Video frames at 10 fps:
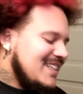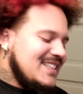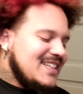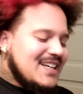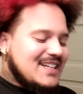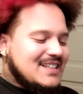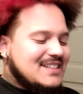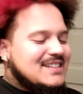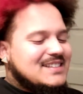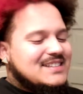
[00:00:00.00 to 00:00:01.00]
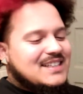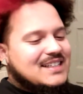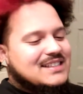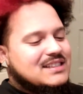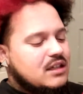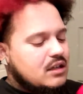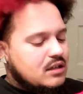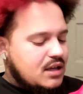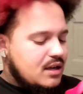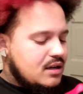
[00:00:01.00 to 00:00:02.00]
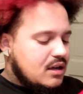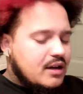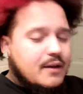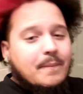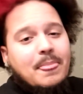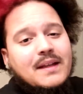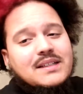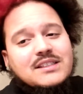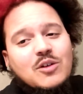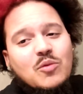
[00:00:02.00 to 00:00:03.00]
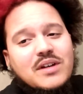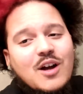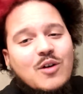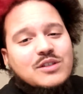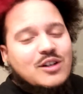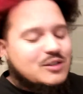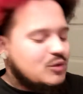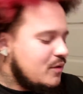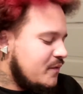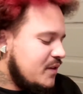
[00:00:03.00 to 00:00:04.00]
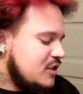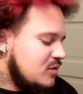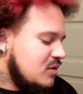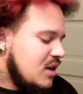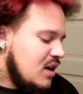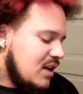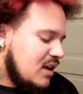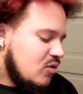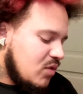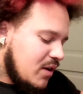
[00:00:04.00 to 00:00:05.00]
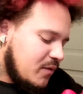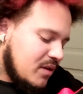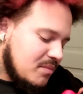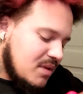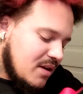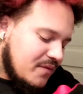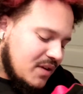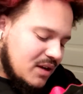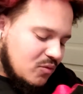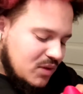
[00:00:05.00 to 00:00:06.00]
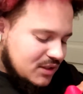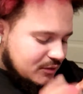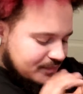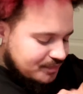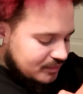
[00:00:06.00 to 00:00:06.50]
Yeah. Yes, sir. And uh, just so we know, it's also official, like a ref with a motherfucking whistle.